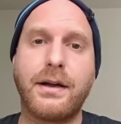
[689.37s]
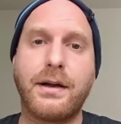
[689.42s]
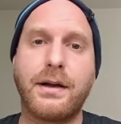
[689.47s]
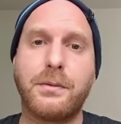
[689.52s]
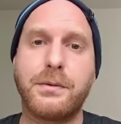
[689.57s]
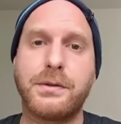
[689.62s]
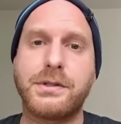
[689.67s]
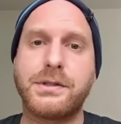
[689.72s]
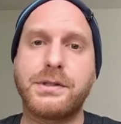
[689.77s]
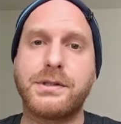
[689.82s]

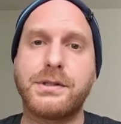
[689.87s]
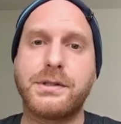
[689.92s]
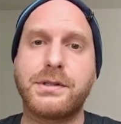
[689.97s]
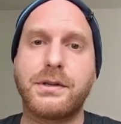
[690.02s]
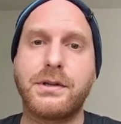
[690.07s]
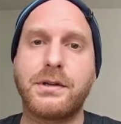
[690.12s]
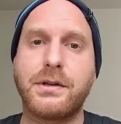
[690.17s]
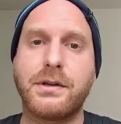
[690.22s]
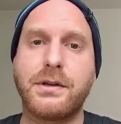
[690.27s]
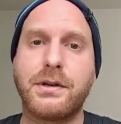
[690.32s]
which
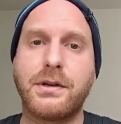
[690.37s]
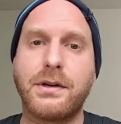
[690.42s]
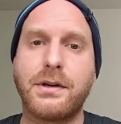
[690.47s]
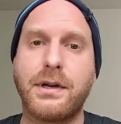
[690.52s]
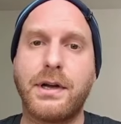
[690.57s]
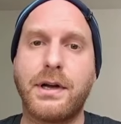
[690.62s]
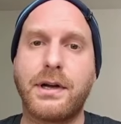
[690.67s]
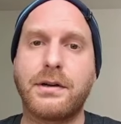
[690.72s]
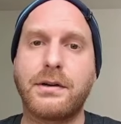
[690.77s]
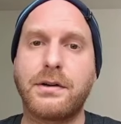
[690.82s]
is
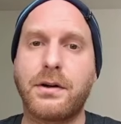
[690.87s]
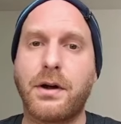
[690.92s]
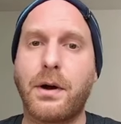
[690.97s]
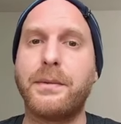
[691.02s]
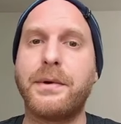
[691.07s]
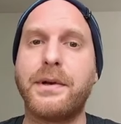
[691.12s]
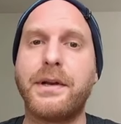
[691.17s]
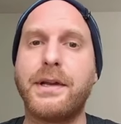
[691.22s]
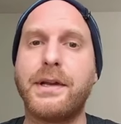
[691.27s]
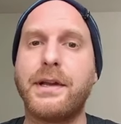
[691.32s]

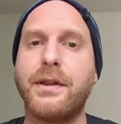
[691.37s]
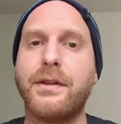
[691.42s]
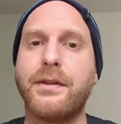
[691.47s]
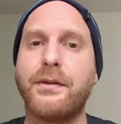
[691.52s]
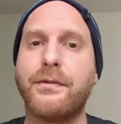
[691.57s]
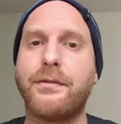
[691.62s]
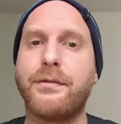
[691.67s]
commonly the